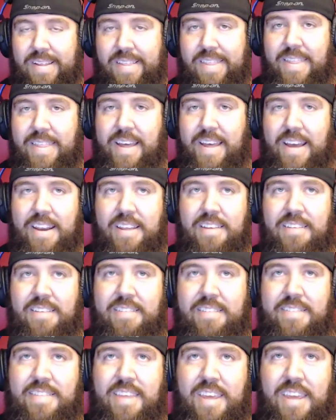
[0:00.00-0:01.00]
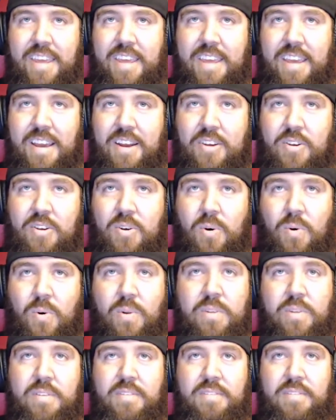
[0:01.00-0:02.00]
that is the
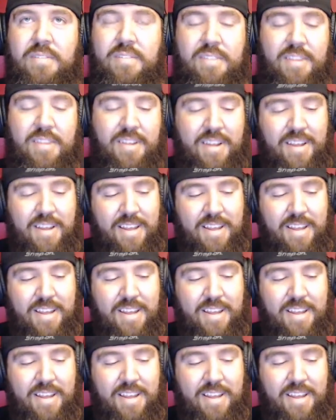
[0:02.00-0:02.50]
golden,